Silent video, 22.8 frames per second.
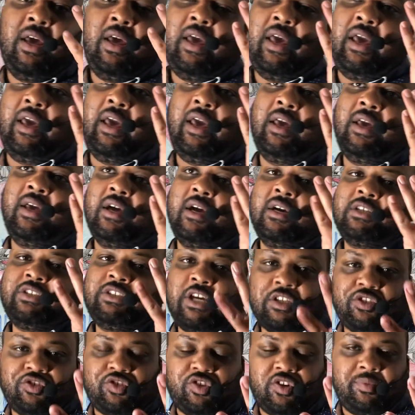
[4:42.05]
a
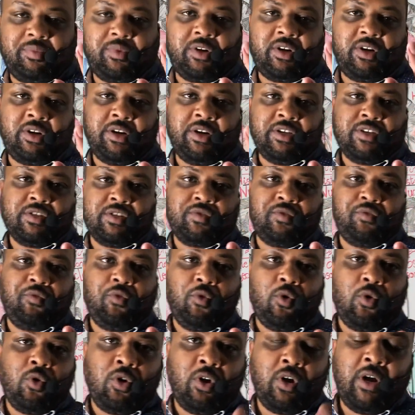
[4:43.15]
tetramer is
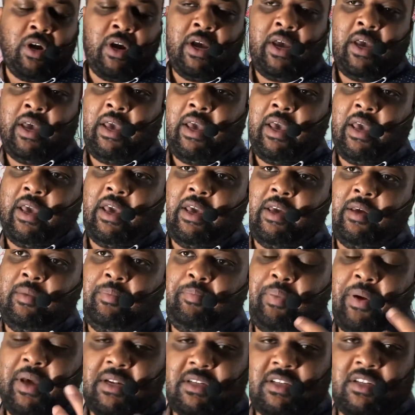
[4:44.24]
4, a
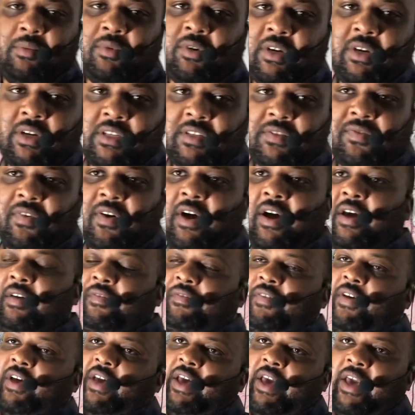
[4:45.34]
pentamer is 5,
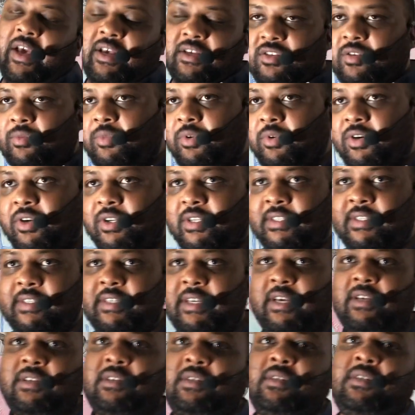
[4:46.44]
a hexamer is
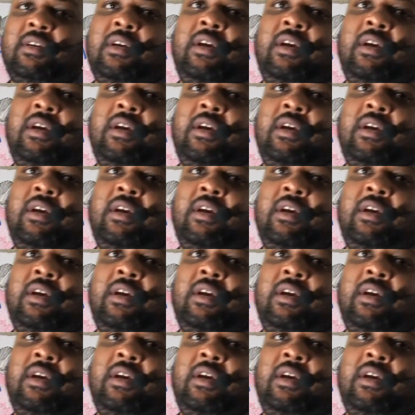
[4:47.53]
6,